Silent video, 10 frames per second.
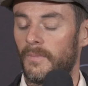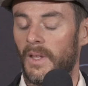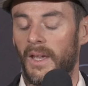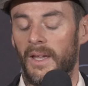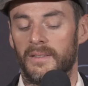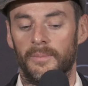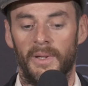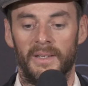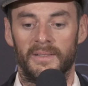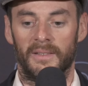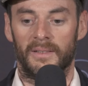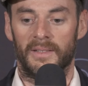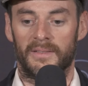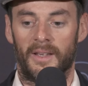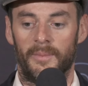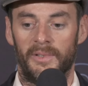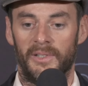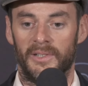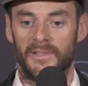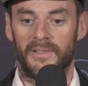Yeah, it's amazing. This time of
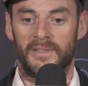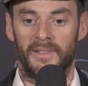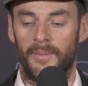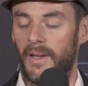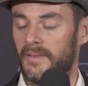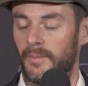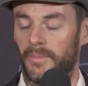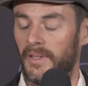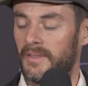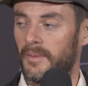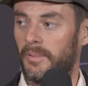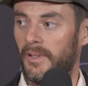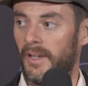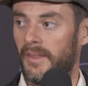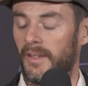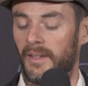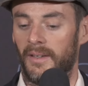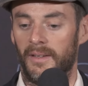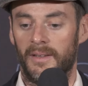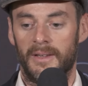year is just an amazing place to play. I think
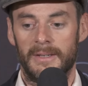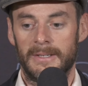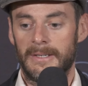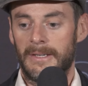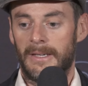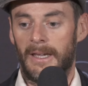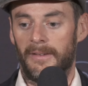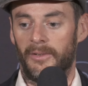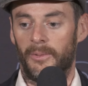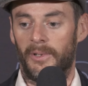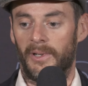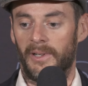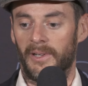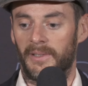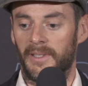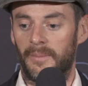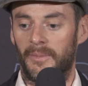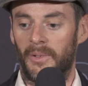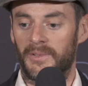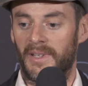everyone on our team
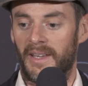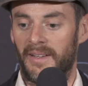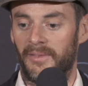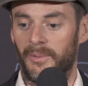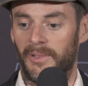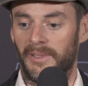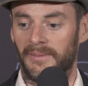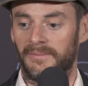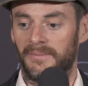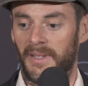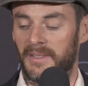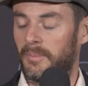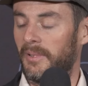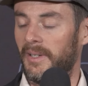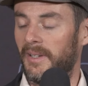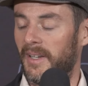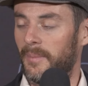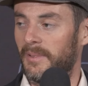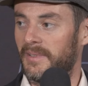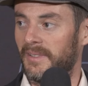knows that. Everyone that's played in
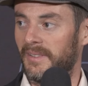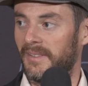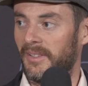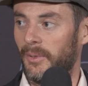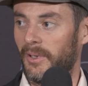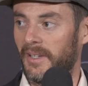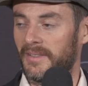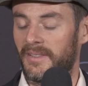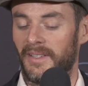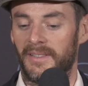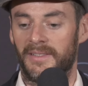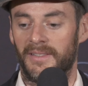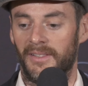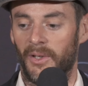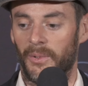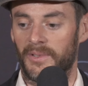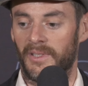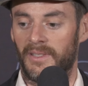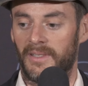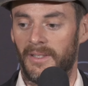Edmonton, you know, against us knows
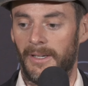it.